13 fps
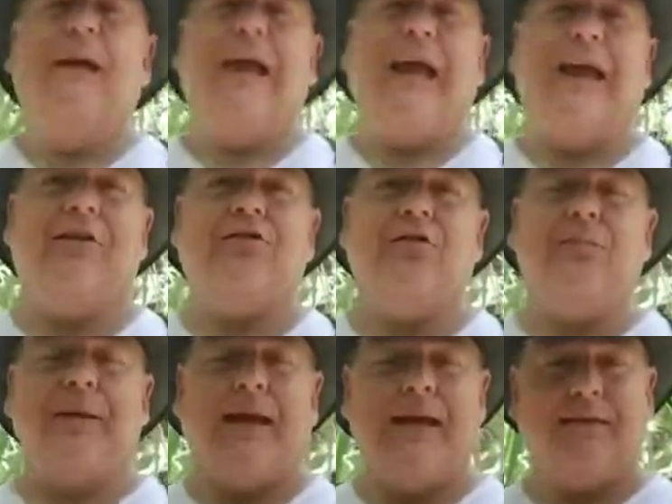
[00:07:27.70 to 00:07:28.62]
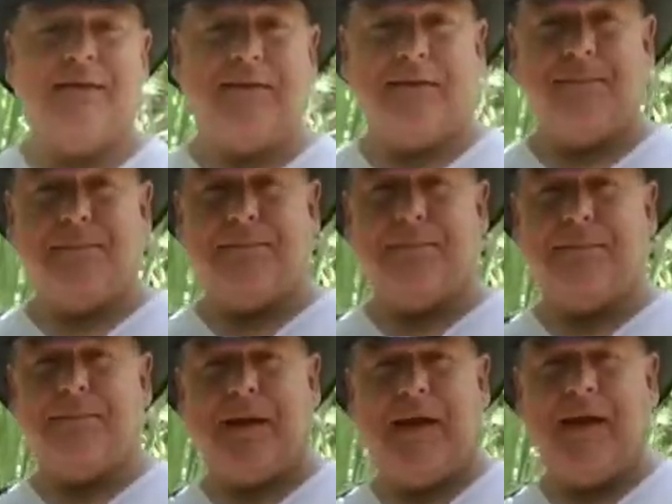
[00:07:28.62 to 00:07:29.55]
action
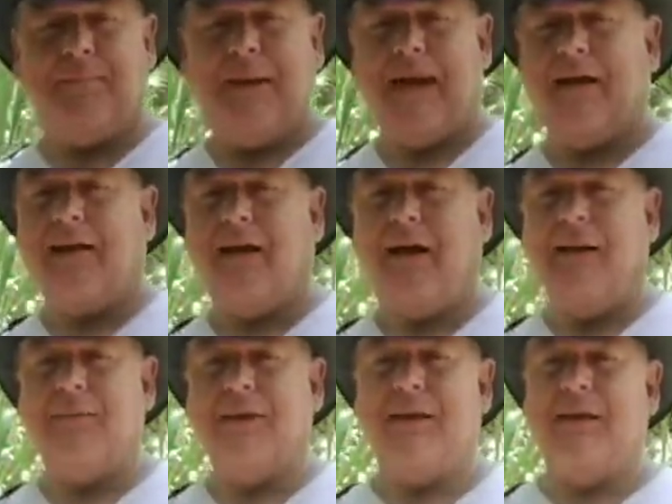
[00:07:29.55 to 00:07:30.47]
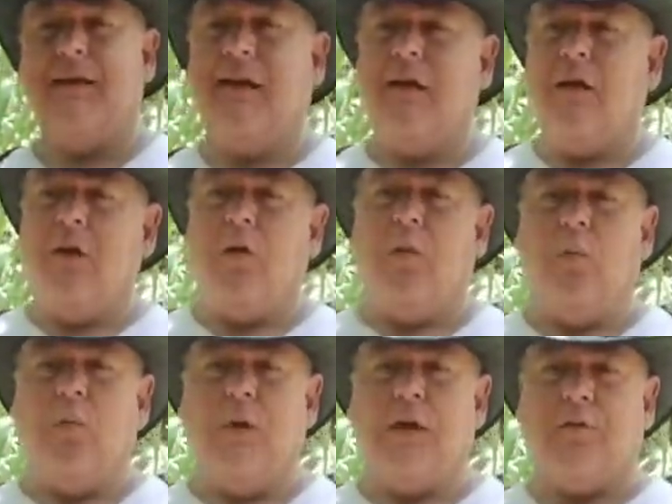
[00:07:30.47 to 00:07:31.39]
pack comedy
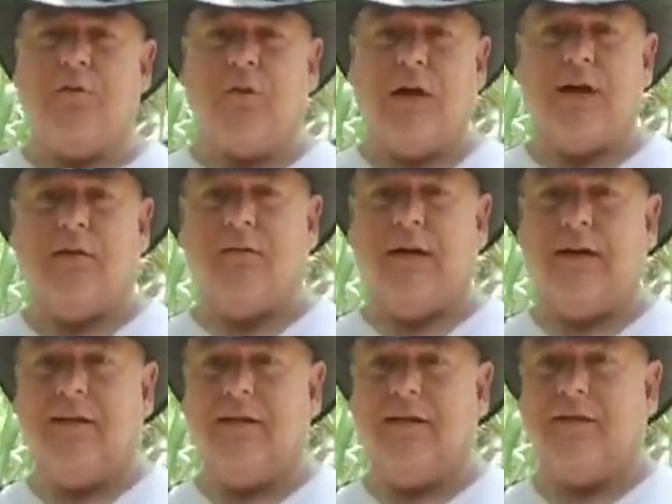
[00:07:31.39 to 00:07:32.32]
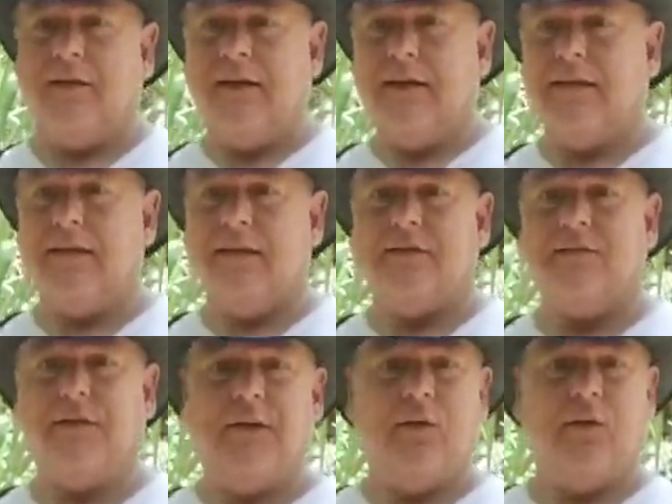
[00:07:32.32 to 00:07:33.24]
with Ryan Reynolds in this
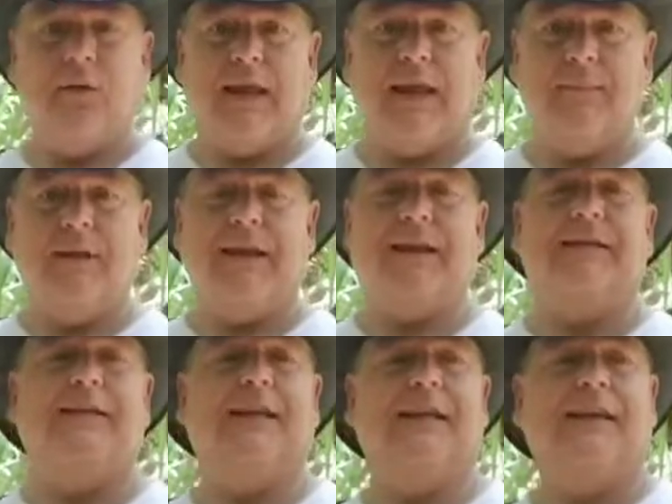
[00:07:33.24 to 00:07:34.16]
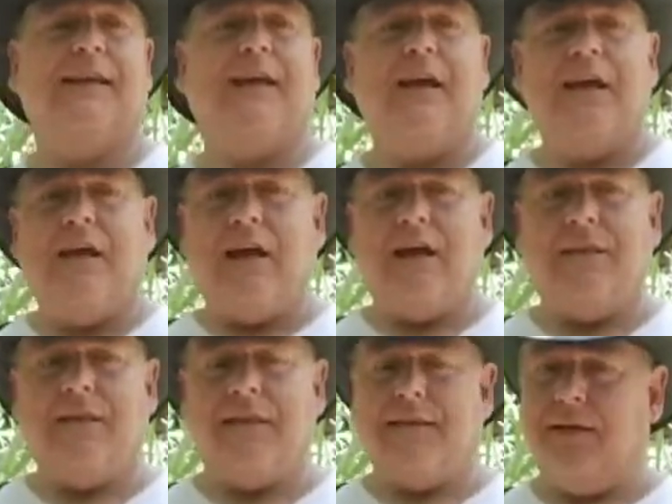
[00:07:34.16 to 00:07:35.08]
video game like setting, I
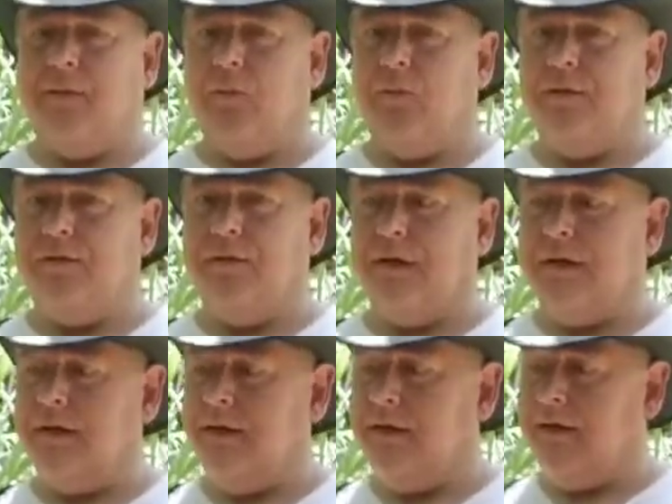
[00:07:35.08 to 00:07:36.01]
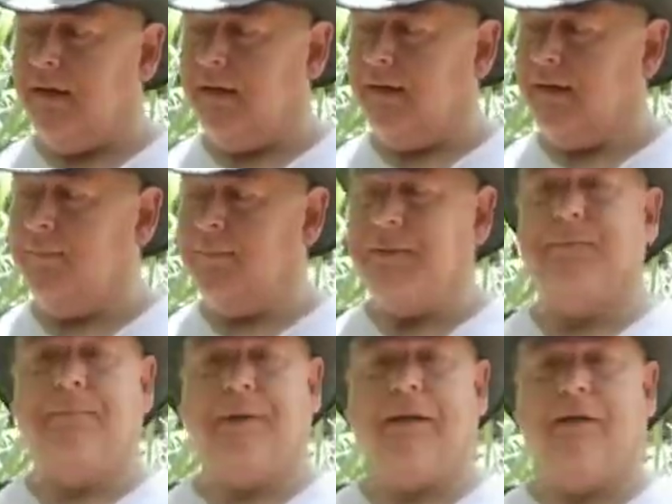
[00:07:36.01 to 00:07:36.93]
think that would have done a little
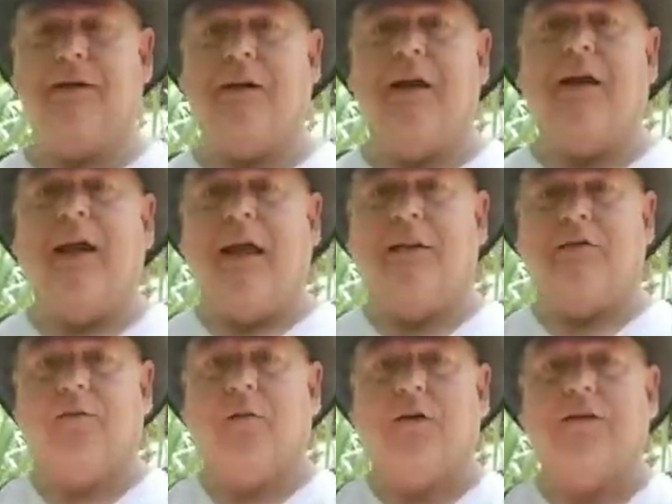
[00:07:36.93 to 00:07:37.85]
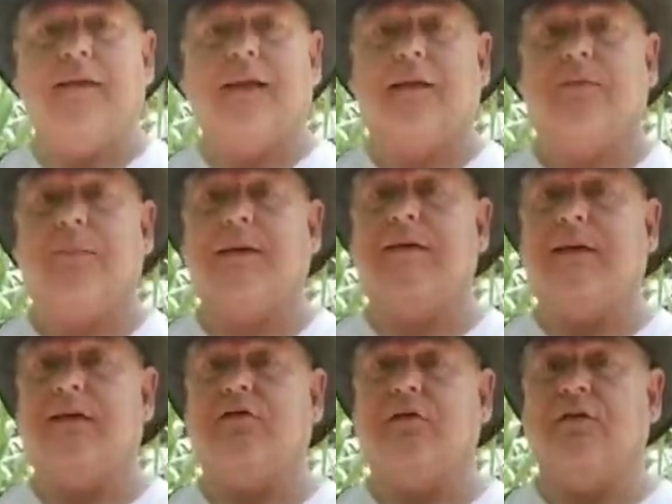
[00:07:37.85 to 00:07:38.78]
bit better as far as the
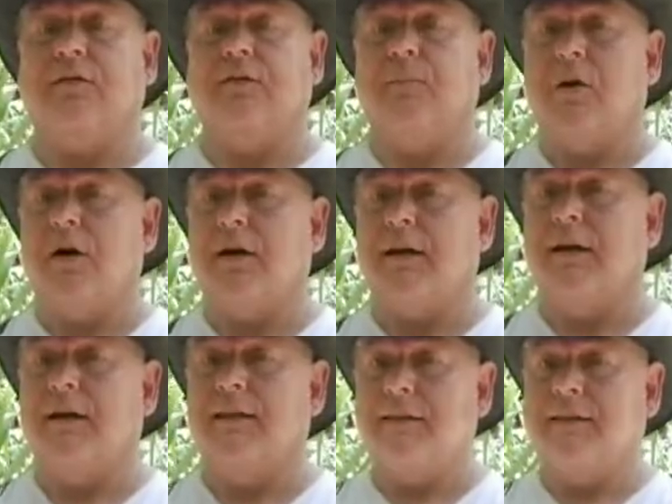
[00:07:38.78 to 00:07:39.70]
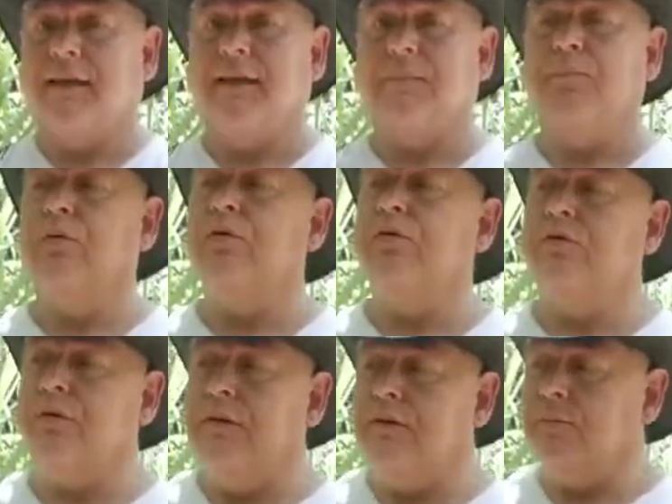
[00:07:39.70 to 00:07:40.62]
expectations of the marketing that they had
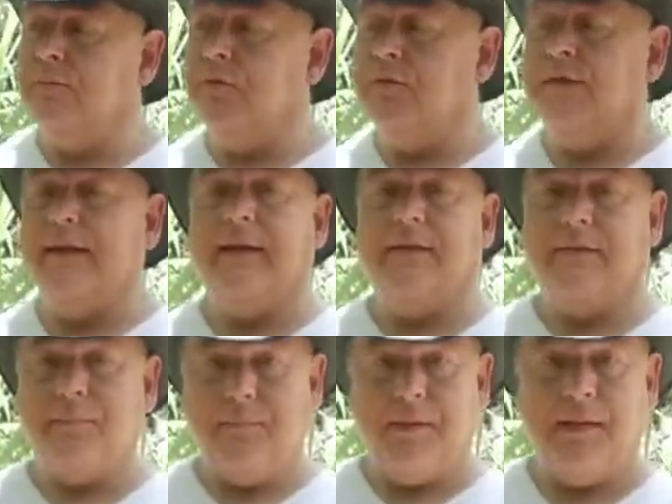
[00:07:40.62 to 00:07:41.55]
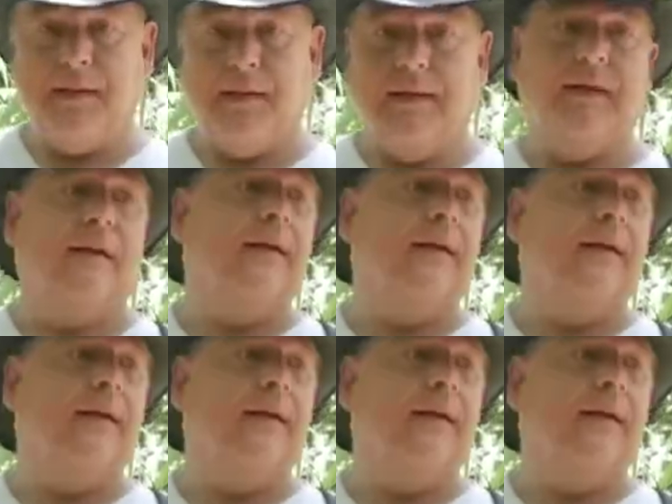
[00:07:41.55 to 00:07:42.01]
pushed this movie as being.